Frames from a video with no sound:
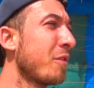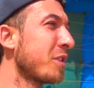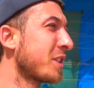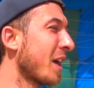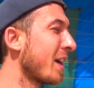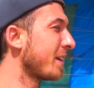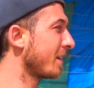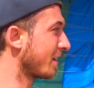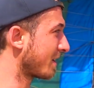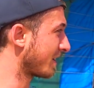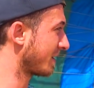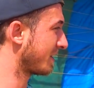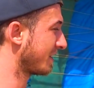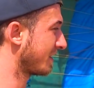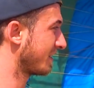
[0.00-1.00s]
even tinier
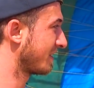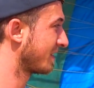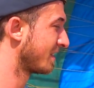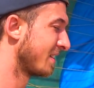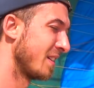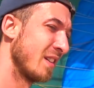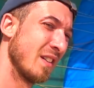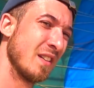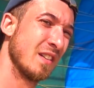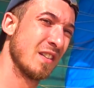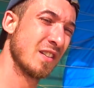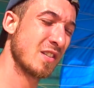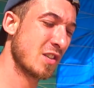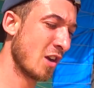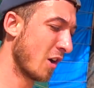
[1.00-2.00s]

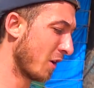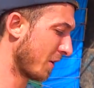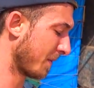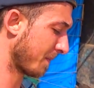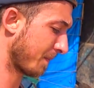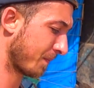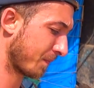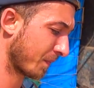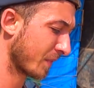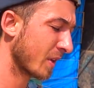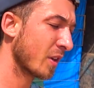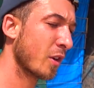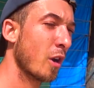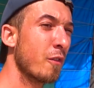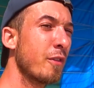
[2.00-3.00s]
so
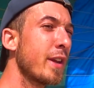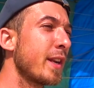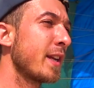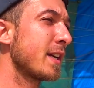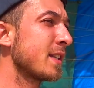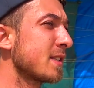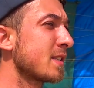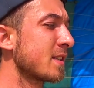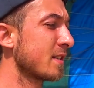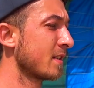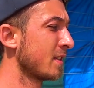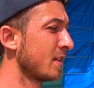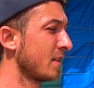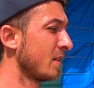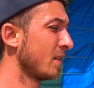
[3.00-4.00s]
convenience
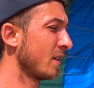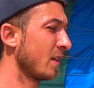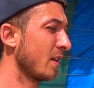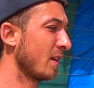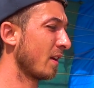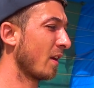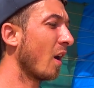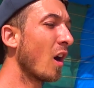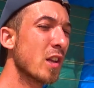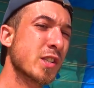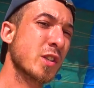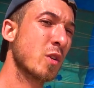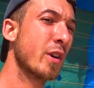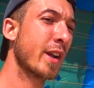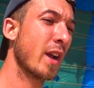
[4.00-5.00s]

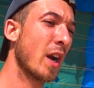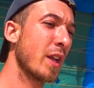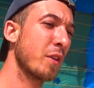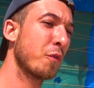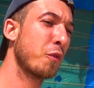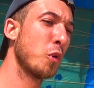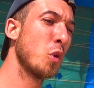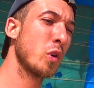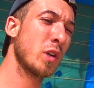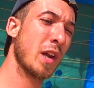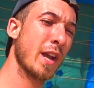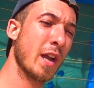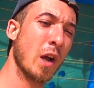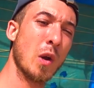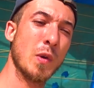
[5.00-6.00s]
also regarding food
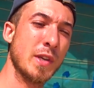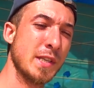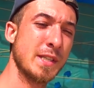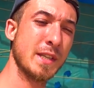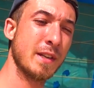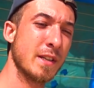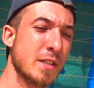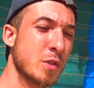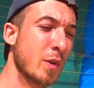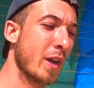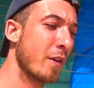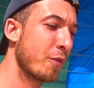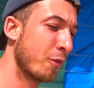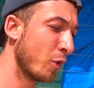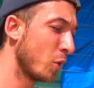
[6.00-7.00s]
like how easy it is to
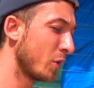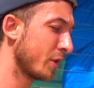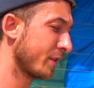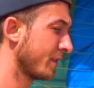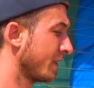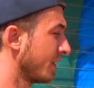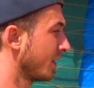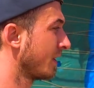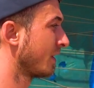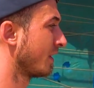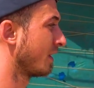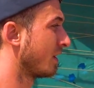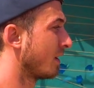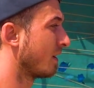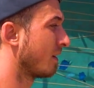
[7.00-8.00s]
get food
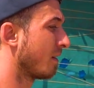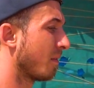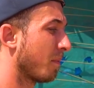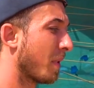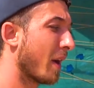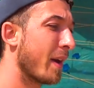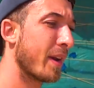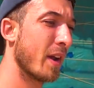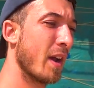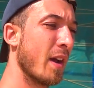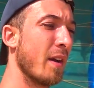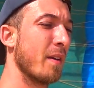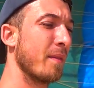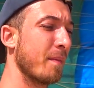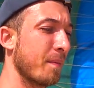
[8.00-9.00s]
but uh,
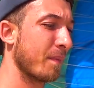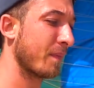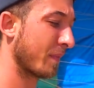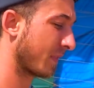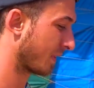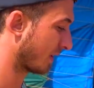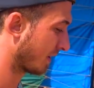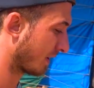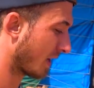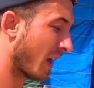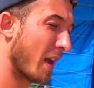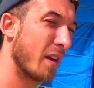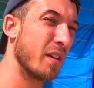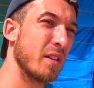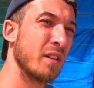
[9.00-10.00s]

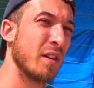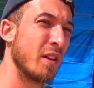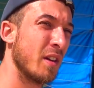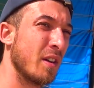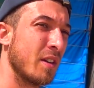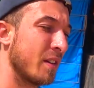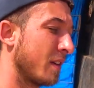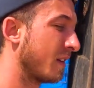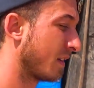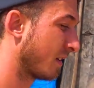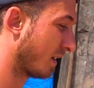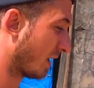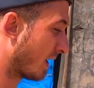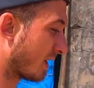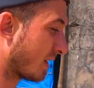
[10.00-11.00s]
yeah,
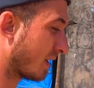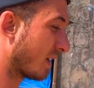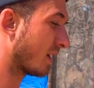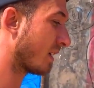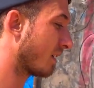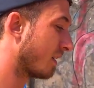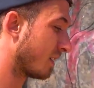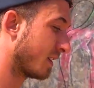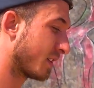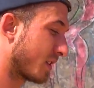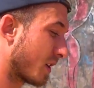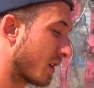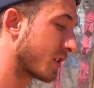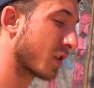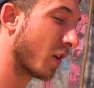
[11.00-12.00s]
India is
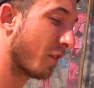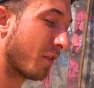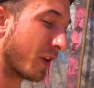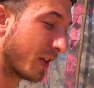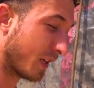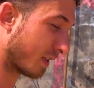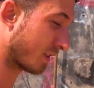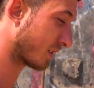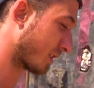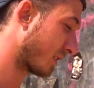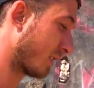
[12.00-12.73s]
just convenient.